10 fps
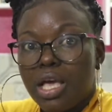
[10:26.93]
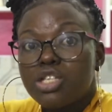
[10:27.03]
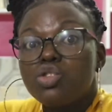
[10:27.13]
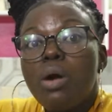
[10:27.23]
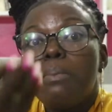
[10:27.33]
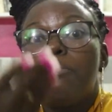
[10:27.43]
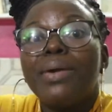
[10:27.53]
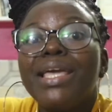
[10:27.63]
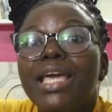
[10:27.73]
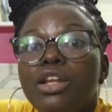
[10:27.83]
it's not
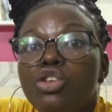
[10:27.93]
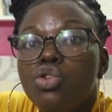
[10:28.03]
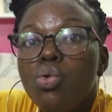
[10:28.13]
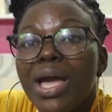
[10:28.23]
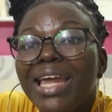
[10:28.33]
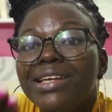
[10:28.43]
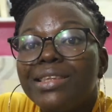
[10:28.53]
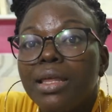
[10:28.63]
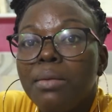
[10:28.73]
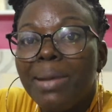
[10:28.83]
bringing you
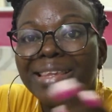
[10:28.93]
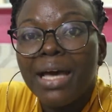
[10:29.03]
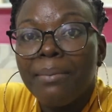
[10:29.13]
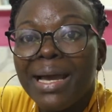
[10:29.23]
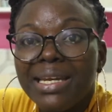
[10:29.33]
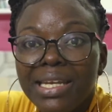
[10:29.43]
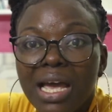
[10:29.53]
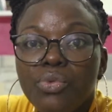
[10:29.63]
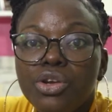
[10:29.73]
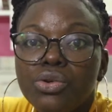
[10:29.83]
anything better, my
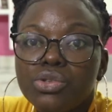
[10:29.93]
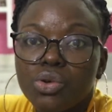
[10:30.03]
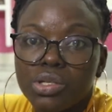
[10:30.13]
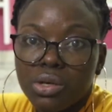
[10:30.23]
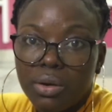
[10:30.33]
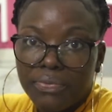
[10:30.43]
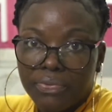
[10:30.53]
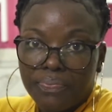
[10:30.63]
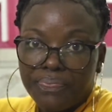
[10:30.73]
dear, reduce yourself.